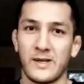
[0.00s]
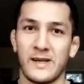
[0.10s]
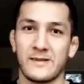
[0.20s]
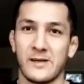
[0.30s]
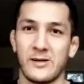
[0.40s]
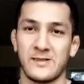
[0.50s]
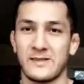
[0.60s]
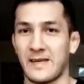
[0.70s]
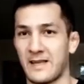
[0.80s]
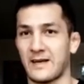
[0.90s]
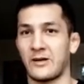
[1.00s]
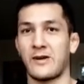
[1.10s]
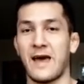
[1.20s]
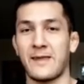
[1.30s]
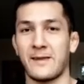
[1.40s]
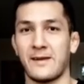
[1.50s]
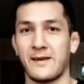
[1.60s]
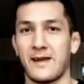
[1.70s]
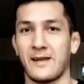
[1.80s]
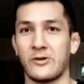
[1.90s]
And so you just get like a good athlete
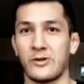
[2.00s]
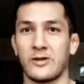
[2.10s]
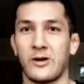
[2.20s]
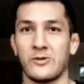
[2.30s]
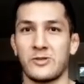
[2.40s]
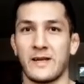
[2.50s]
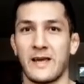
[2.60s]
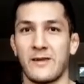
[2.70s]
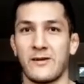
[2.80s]
and a good coach together,